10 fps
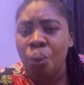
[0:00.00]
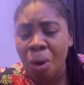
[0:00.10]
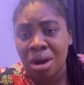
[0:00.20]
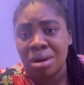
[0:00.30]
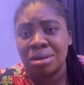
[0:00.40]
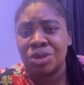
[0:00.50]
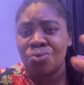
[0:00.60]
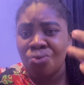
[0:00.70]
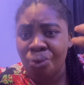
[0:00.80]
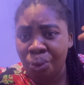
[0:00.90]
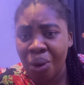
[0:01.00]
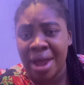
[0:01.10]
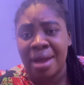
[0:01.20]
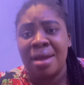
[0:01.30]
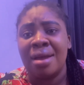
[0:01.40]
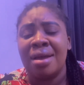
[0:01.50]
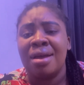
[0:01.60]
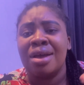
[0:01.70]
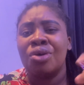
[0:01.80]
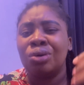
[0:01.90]
work the way
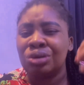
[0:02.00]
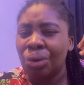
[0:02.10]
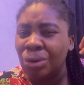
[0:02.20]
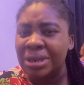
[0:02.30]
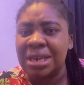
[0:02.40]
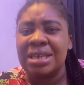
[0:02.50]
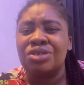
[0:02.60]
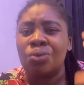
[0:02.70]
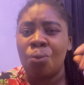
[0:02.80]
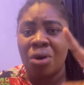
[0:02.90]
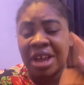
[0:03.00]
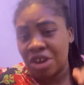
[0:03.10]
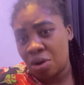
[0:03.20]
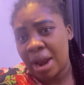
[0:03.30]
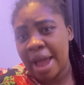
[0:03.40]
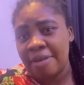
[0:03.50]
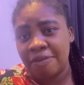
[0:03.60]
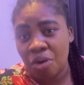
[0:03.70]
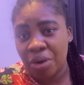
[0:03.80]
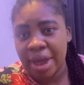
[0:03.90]
God ordained it to work in your
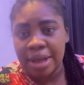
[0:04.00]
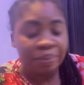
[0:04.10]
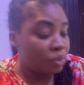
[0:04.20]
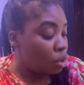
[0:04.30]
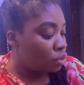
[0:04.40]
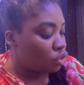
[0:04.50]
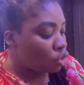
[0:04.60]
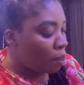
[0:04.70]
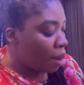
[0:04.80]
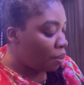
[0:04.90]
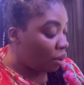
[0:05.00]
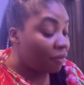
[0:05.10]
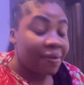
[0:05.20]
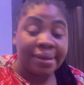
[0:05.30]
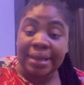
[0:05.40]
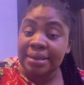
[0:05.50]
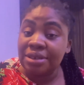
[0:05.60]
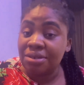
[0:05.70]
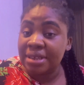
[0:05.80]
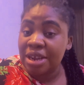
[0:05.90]
life. Okay, so my beloved, that is
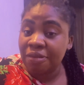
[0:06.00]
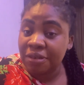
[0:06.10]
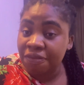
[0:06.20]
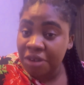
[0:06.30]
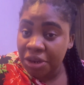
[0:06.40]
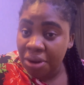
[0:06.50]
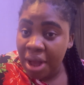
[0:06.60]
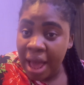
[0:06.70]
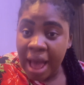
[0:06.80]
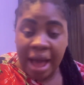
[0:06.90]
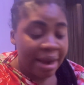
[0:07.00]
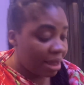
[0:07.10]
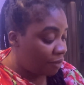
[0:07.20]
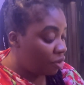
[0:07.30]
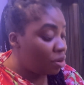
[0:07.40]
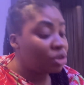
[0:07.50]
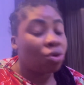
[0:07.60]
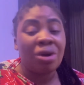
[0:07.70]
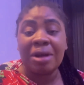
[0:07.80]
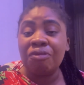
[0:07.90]
just the end of the video. And if you need to
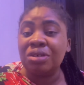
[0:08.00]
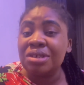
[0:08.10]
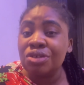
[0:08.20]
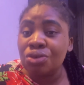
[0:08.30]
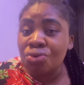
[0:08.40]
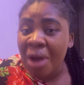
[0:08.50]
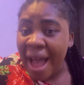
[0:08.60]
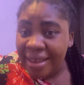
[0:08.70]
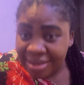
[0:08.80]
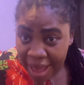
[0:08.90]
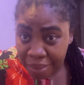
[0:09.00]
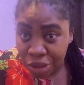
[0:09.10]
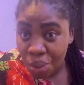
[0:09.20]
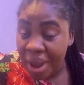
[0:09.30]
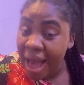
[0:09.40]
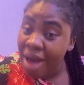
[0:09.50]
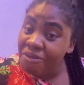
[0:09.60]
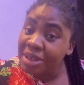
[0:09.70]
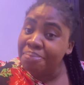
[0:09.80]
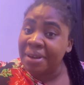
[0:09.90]
order for these two items, we
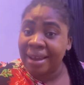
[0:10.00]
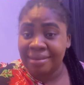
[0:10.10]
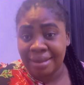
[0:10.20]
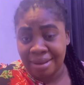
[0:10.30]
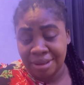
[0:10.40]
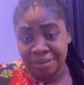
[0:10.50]
have it prepared.